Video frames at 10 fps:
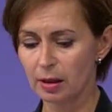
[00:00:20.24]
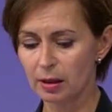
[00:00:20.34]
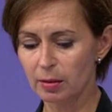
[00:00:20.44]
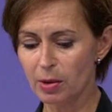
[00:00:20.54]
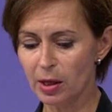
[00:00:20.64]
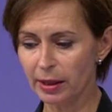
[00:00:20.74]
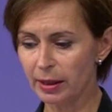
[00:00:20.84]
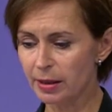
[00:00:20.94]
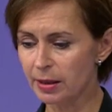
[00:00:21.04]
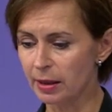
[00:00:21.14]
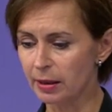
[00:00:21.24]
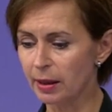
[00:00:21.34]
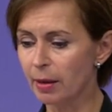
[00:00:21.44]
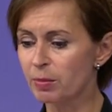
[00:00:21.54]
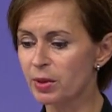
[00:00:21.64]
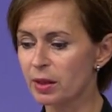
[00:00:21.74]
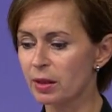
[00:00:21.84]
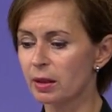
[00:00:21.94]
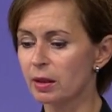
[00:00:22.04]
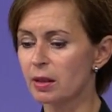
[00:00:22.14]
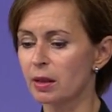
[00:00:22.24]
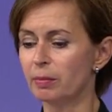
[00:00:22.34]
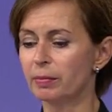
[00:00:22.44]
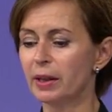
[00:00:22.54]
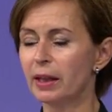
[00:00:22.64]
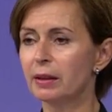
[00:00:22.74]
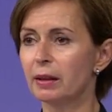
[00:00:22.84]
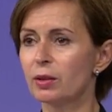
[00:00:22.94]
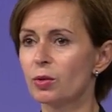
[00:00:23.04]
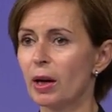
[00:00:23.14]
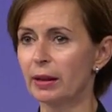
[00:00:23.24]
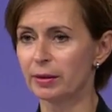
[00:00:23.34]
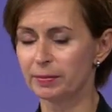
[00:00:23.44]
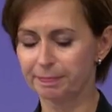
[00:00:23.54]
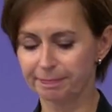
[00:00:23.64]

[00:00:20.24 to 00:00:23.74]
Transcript: markets and caps, Tim, anything to add?